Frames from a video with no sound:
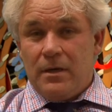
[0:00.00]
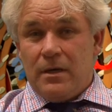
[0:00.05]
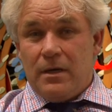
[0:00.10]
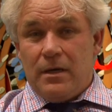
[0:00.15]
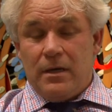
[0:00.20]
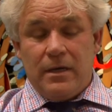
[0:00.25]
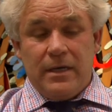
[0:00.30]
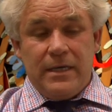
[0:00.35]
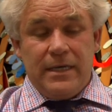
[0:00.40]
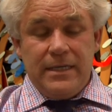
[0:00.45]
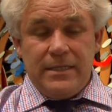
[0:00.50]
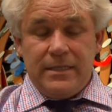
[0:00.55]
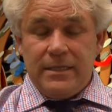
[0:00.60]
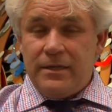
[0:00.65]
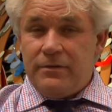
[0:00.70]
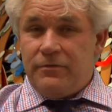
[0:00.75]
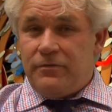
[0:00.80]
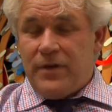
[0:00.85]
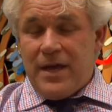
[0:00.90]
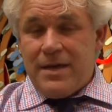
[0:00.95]
uh, he did
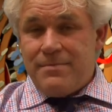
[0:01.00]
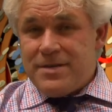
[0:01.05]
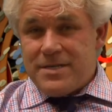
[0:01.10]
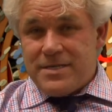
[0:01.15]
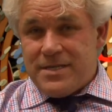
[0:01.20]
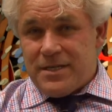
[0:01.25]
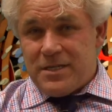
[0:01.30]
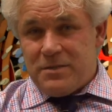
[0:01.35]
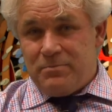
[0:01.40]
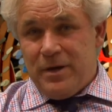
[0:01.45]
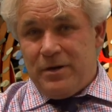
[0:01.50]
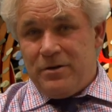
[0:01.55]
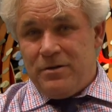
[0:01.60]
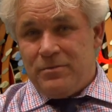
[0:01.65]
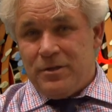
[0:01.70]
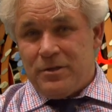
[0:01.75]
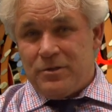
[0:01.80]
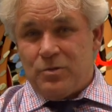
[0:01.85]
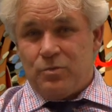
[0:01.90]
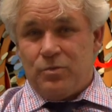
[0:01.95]
a famous
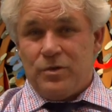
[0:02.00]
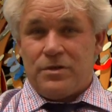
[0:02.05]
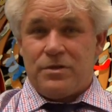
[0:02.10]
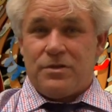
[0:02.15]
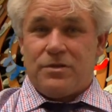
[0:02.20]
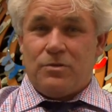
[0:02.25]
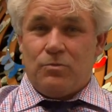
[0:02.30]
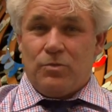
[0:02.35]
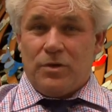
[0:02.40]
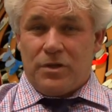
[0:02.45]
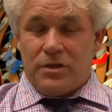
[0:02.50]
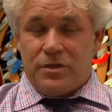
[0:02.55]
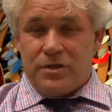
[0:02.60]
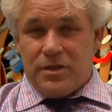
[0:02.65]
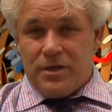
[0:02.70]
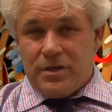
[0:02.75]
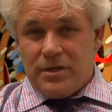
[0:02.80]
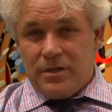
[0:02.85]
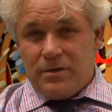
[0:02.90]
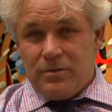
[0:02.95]
experiment with, with,
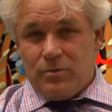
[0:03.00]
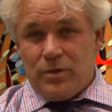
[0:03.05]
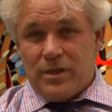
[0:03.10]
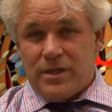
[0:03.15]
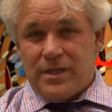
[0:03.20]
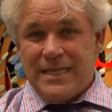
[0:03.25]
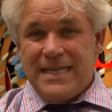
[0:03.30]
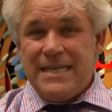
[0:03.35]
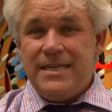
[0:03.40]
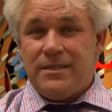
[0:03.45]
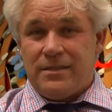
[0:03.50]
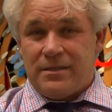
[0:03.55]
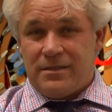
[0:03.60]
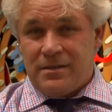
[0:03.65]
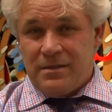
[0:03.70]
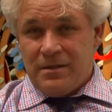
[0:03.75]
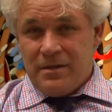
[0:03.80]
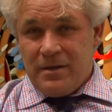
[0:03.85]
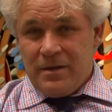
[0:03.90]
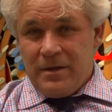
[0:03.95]
uh, with
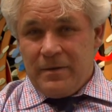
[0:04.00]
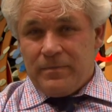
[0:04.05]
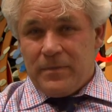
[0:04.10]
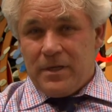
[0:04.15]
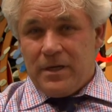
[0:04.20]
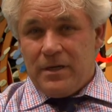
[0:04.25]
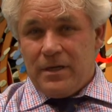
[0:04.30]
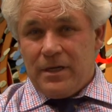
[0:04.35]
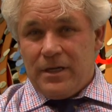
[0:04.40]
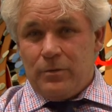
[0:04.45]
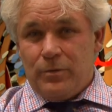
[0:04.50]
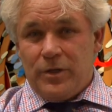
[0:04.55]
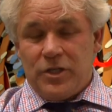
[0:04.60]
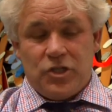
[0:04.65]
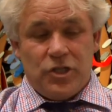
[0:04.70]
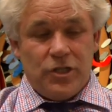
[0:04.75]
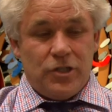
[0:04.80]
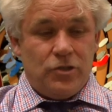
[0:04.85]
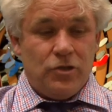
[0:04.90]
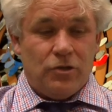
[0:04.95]
geese uh, in which
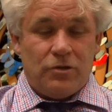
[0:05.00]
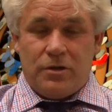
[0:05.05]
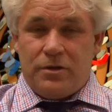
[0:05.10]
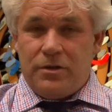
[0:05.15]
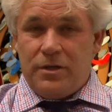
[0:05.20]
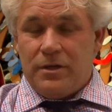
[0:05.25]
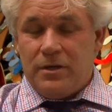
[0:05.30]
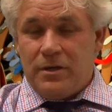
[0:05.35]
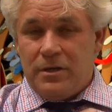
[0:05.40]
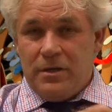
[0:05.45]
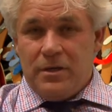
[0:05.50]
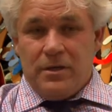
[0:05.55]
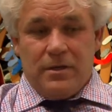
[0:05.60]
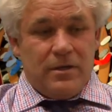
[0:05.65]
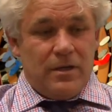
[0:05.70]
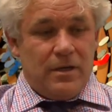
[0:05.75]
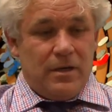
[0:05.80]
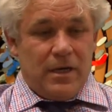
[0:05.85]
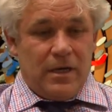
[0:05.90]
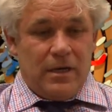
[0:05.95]
he took the,
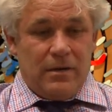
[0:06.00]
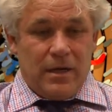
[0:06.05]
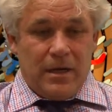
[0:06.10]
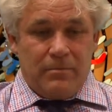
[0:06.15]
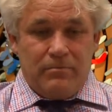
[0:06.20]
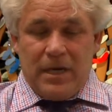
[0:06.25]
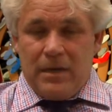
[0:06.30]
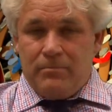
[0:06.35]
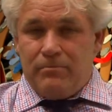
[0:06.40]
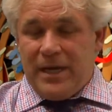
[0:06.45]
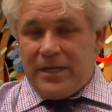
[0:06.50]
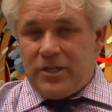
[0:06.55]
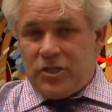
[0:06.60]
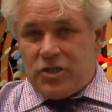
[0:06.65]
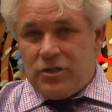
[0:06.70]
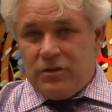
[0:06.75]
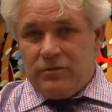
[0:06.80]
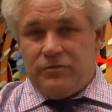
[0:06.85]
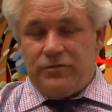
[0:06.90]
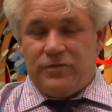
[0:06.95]
a, a
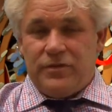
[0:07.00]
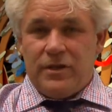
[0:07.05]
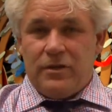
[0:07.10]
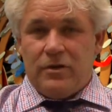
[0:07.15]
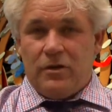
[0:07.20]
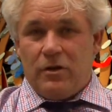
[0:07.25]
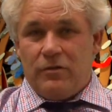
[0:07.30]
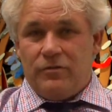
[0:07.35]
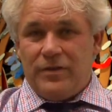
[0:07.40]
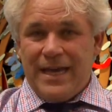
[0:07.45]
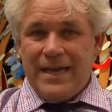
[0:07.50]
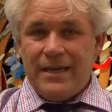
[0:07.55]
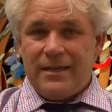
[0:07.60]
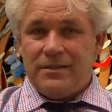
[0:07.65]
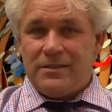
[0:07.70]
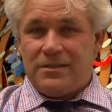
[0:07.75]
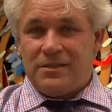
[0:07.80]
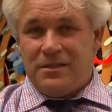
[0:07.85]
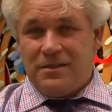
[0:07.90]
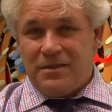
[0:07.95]
batch of, of
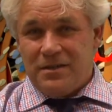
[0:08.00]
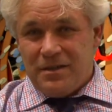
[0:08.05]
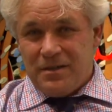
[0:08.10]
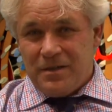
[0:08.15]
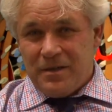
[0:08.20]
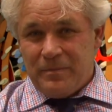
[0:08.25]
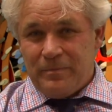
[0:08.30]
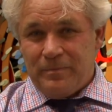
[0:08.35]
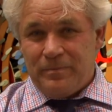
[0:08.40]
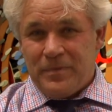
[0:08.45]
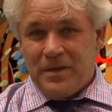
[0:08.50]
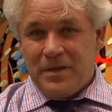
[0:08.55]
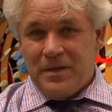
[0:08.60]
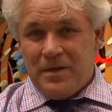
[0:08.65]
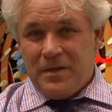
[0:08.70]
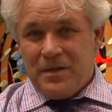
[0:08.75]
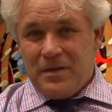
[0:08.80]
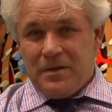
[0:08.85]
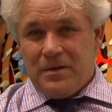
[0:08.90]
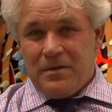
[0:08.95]
eggs um,
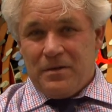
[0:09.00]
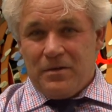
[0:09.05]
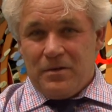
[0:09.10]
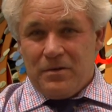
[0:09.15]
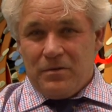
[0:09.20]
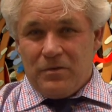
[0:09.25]
uh,